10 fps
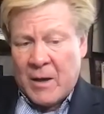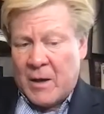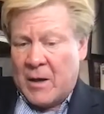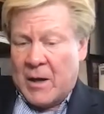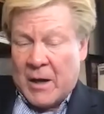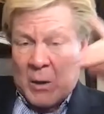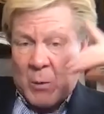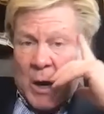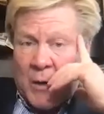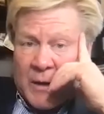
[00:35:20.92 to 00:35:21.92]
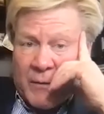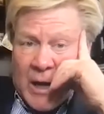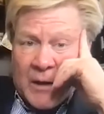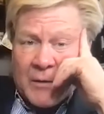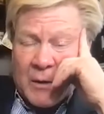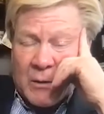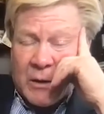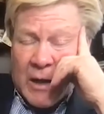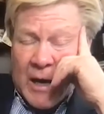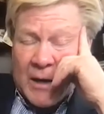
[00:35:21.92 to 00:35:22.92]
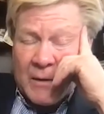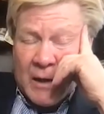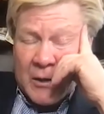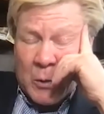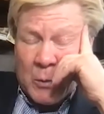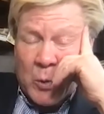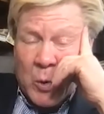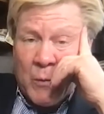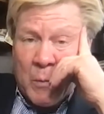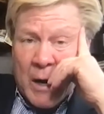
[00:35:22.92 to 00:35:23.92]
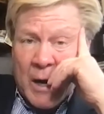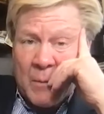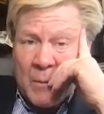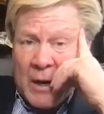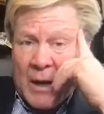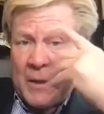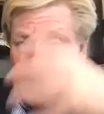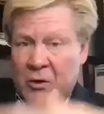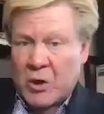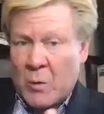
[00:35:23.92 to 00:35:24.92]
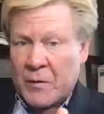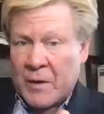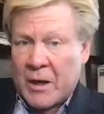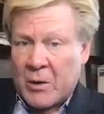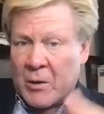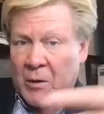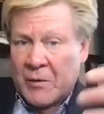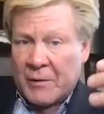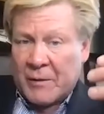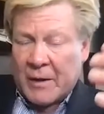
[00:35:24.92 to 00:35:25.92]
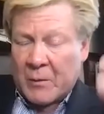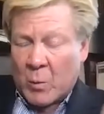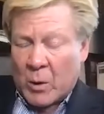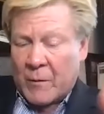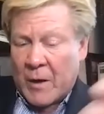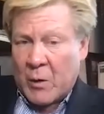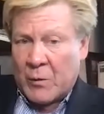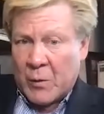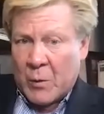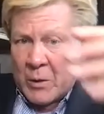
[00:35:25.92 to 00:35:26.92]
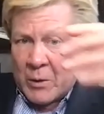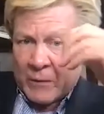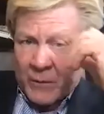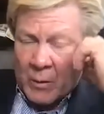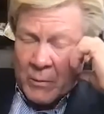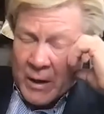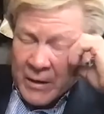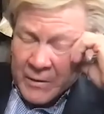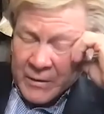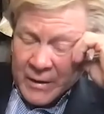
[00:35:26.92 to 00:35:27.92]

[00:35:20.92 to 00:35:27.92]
We always have a lot to improve upon, but I think it's shows like yours and the work that you do and your firm does,